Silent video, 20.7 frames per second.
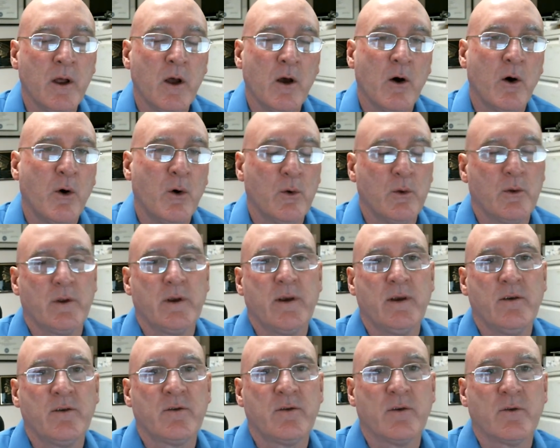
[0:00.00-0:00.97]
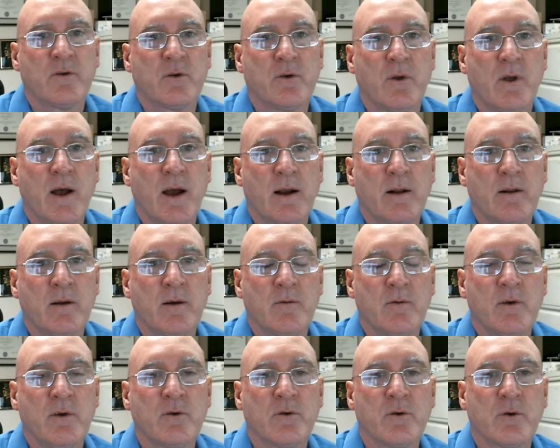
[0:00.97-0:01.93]
Only essential
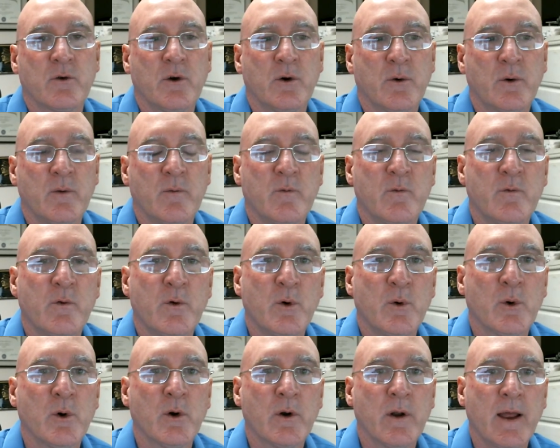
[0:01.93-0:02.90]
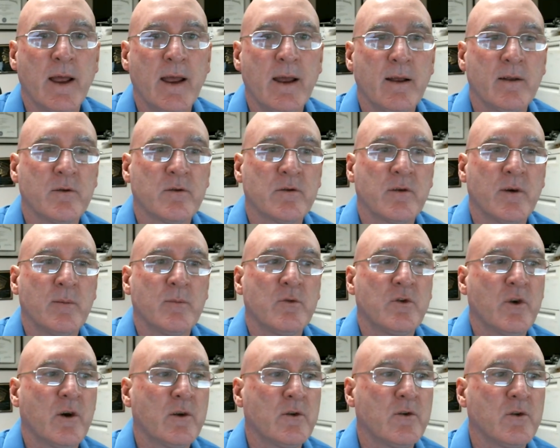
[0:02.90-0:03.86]
activities are going forward, and some
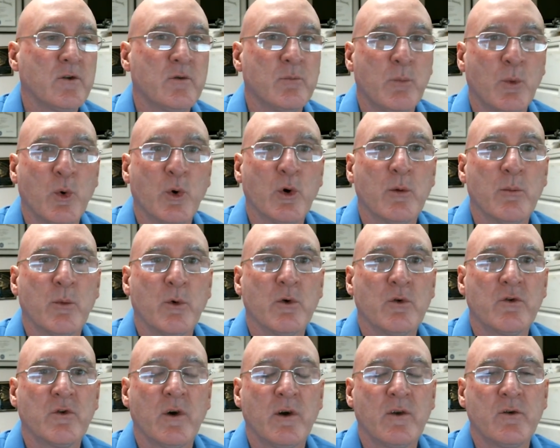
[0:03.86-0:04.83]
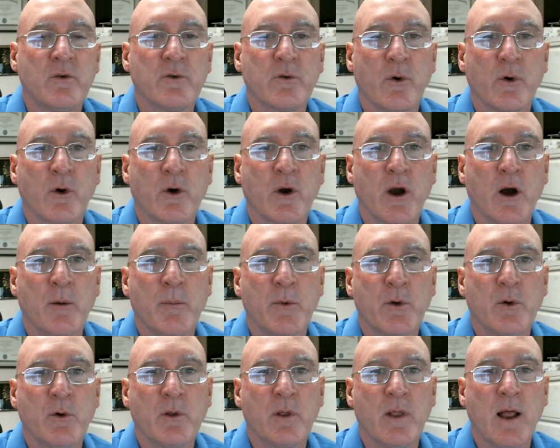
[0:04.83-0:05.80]
judges, more and more judges, are coming
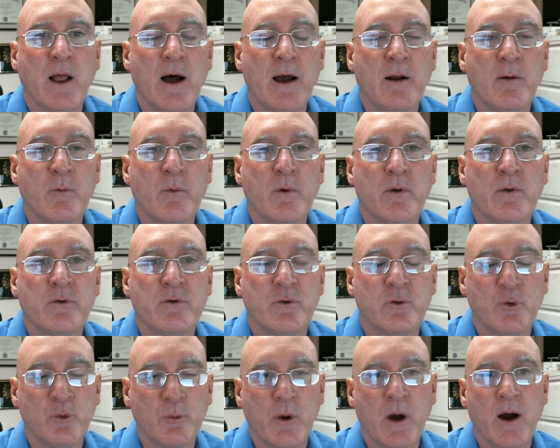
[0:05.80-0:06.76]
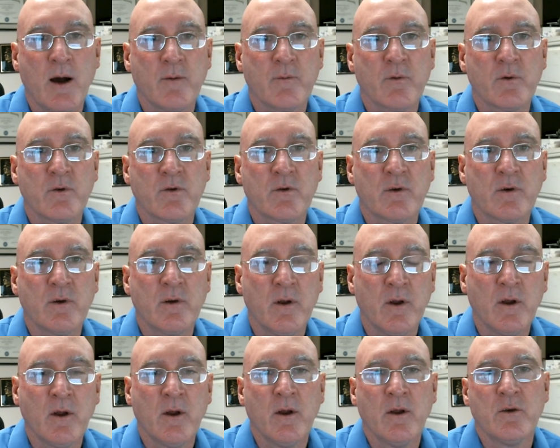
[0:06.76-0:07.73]
online with Zoom conferencing.
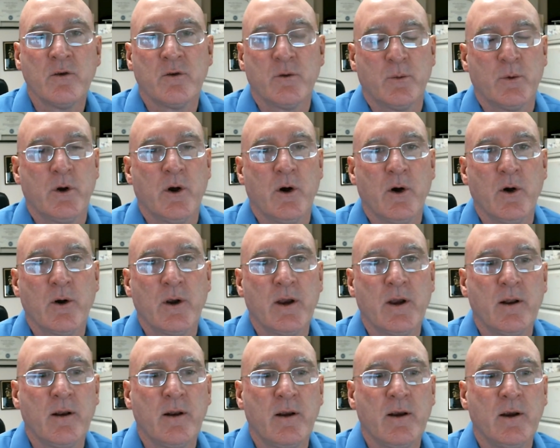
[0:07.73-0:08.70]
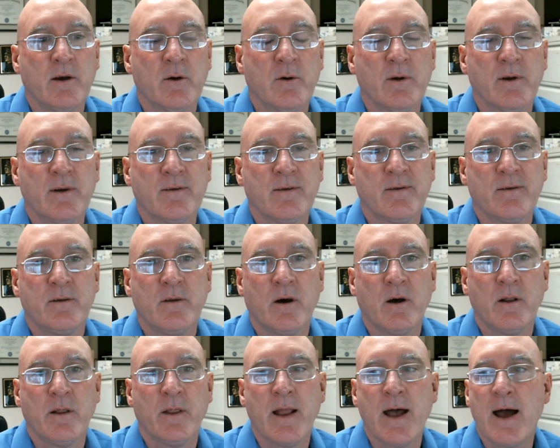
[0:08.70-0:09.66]
So we are getting hearings
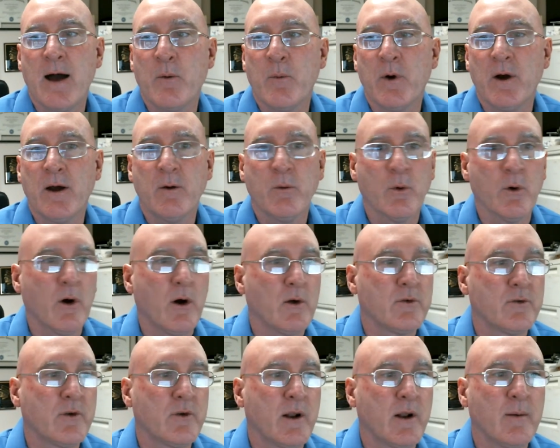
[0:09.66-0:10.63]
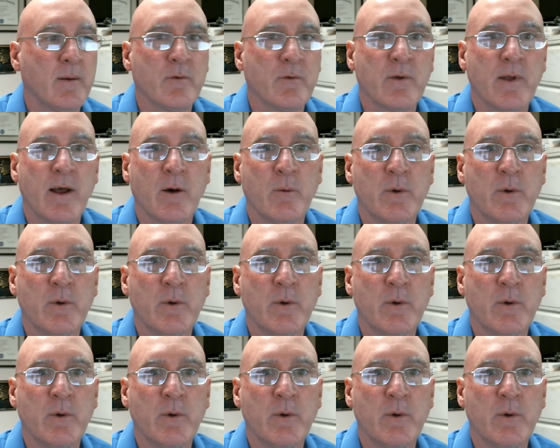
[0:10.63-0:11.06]
done that way. We're all set up for that.